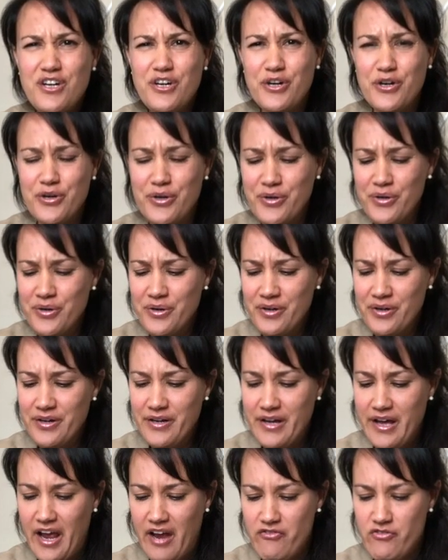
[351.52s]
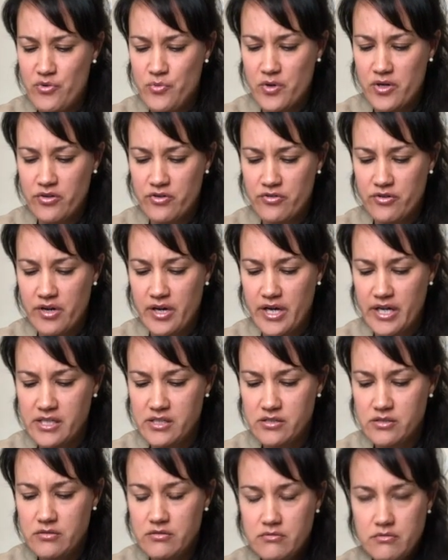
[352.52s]
You? Everyone
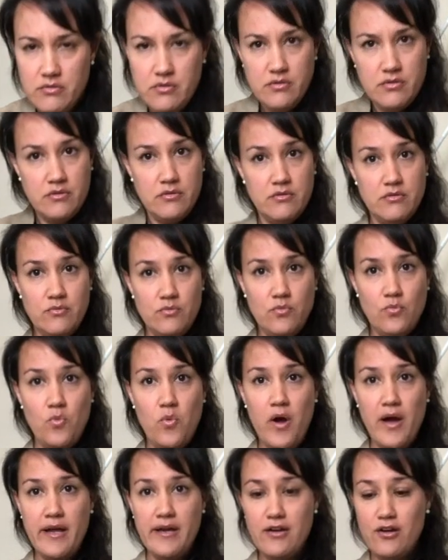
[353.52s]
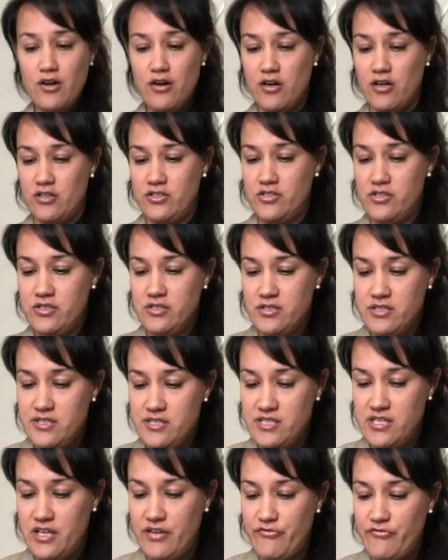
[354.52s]
cried. Why not?
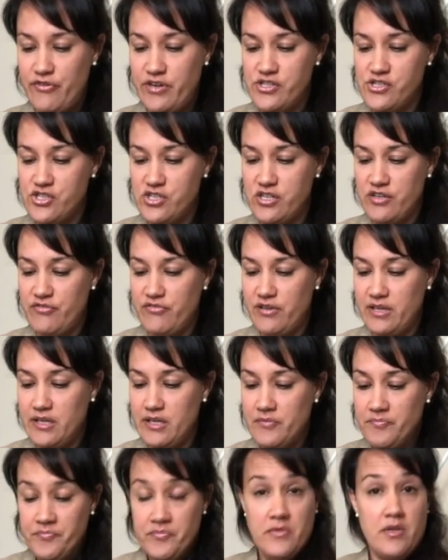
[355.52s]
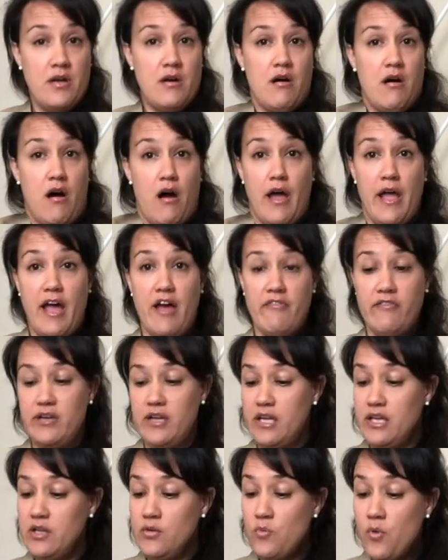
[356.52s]
said Fred cheerfully. I haven't
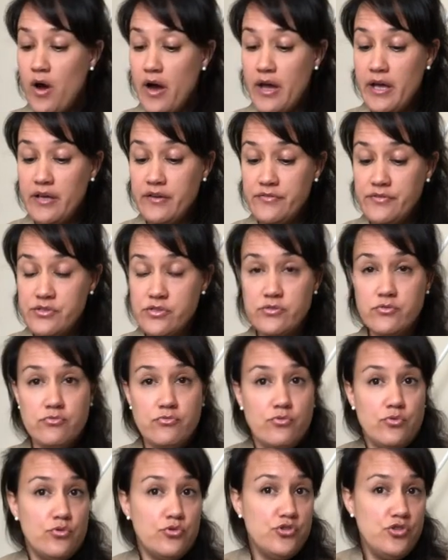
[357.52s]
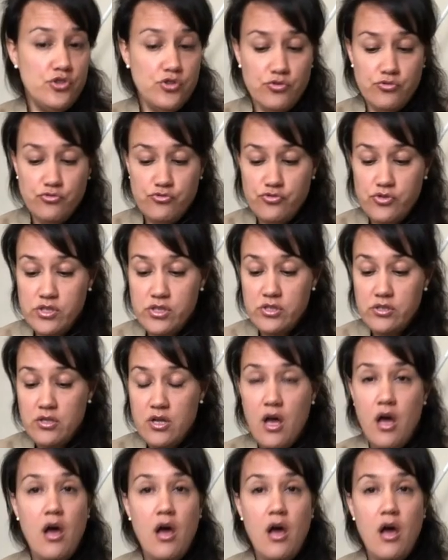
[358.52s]
any wives or children.